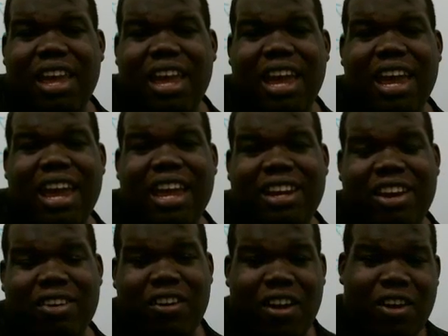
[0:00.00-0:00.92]
and
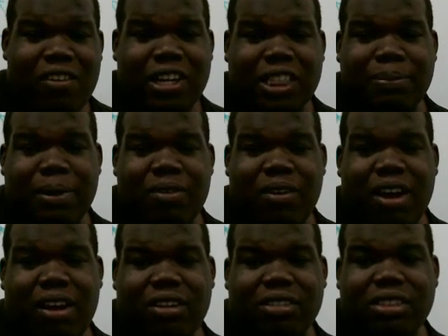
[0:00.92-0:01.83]
there will always be
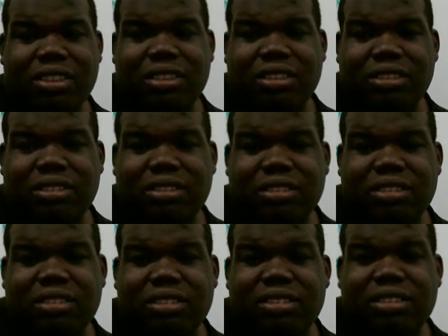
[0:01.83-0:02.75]
walls.
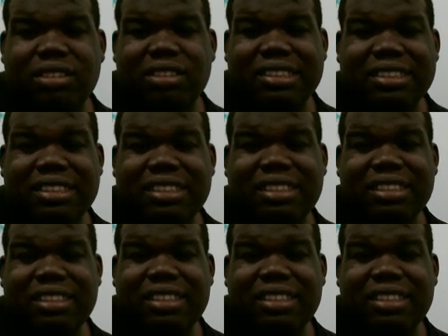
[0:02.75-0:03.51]
Okay?